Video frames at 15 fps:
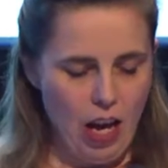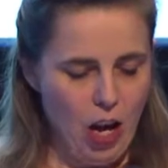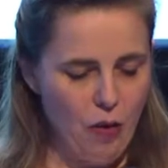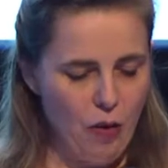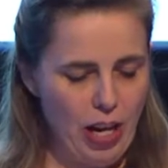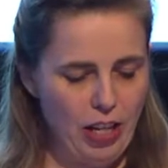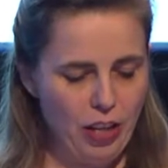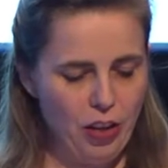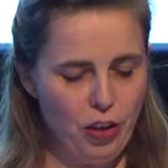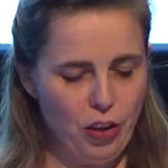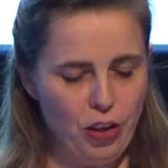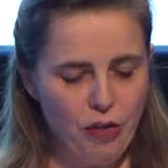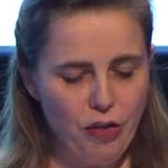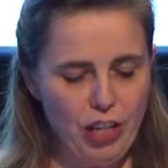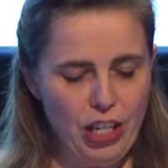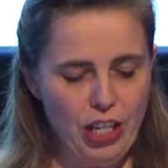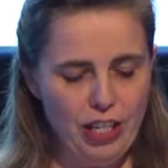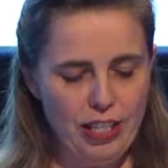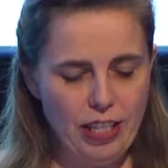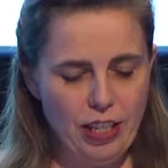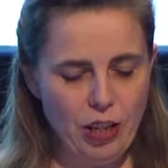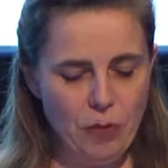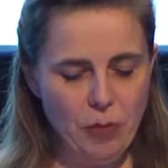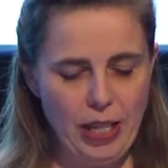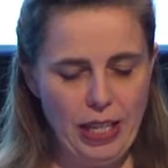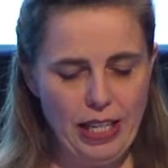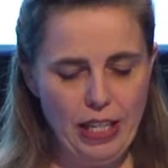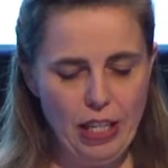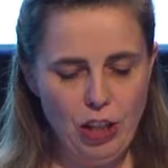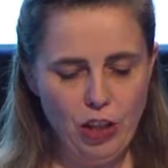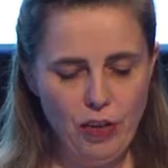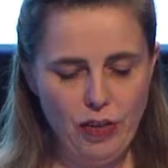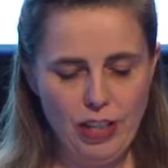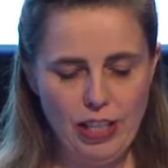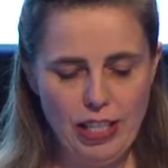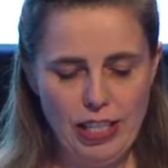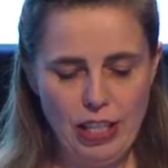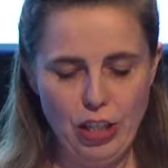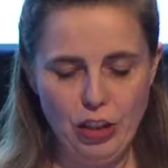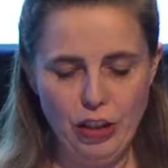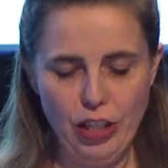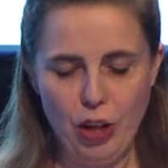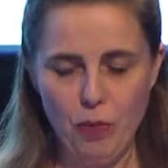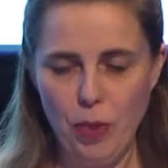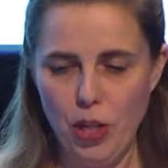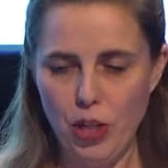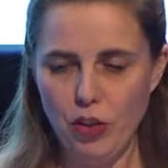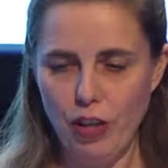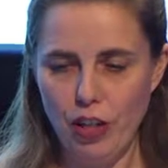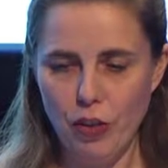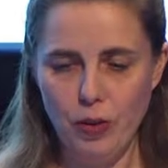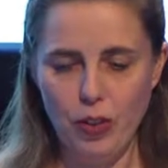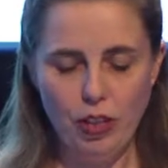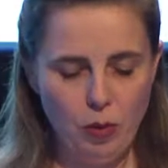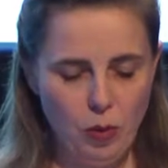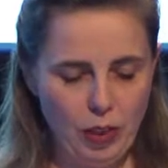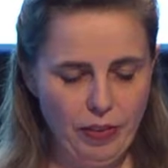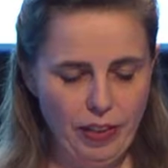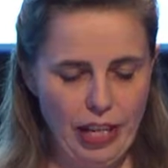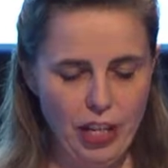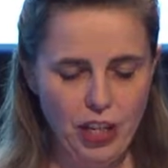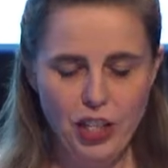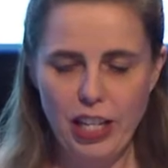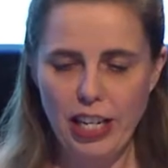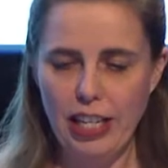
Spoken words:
Around a third of readers had completed a university degree or postgraduate qualification,